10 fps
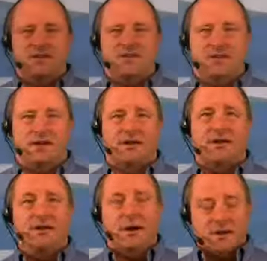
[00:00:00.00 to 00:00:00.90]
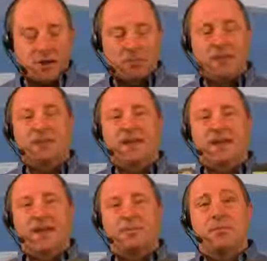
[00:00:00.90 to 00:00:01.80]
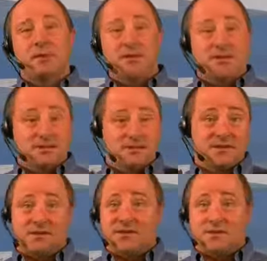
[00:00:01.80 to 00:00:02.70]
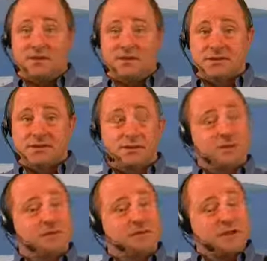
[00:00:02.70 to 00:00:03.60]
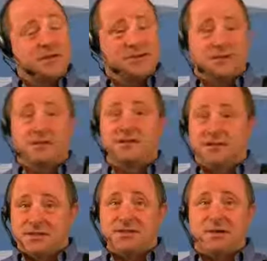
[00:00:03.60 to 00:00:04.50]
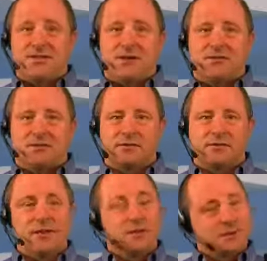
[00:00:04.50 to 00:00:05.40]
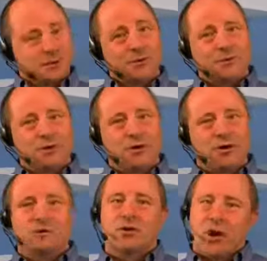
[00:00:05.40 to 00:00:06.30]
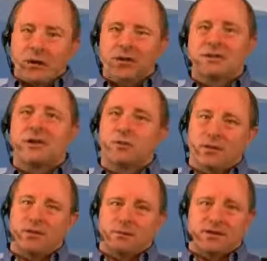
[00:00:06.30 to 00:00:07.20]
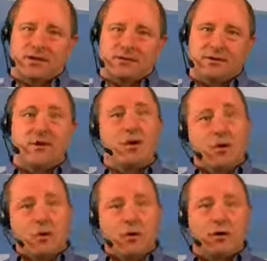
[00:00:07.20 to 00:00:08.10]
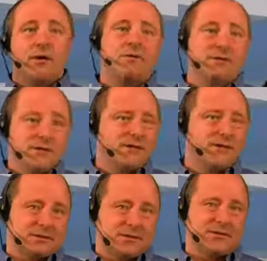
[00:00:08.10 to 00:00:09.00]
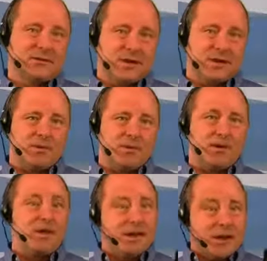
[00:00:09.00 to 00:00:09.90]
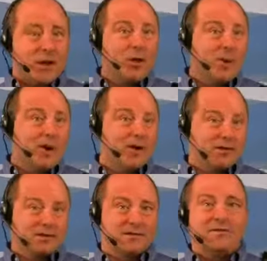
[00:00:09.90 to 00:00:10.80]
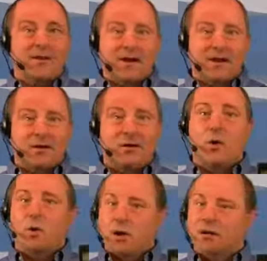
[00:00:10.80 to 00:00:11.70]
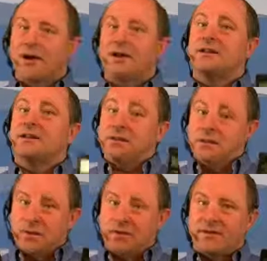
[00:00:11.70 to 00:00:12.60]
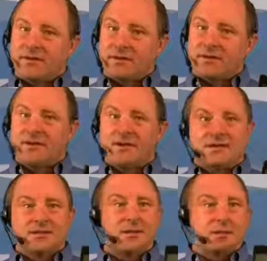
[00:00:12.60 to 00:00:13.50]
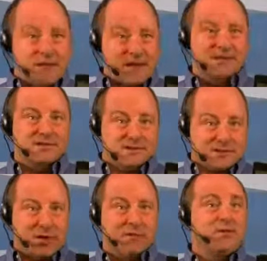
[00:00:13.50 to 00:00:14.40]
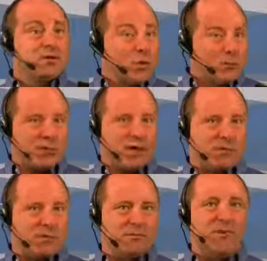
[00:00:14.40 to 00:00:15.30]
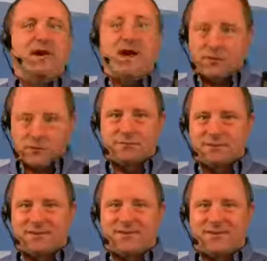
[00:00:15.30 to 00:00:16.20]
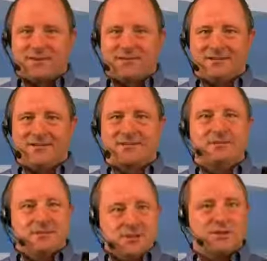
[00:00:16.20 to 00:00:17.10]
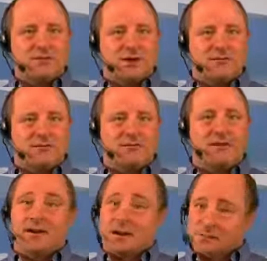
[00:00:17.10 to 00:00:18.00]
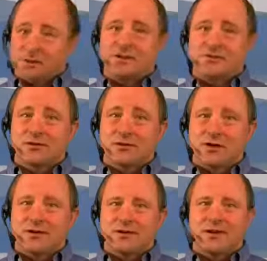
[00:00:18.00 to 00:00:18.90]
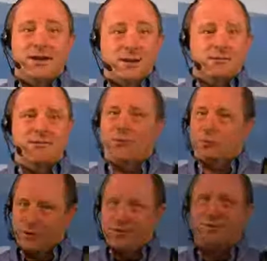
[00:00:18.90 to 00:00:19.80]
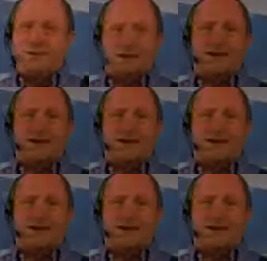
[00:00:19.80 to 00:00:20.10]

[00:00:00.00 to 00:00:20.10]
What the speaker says: touched on a couple of the capabilities of the Digi-Wave system and the features that the Digi-Wave offers. To learn more, call us at Williams Sound or visit us on the web and help us find out what kind of Digi-Wave kit is going to best solve your problem at your facility. Digi-Wave. And I'm Tony Strong, here for Williams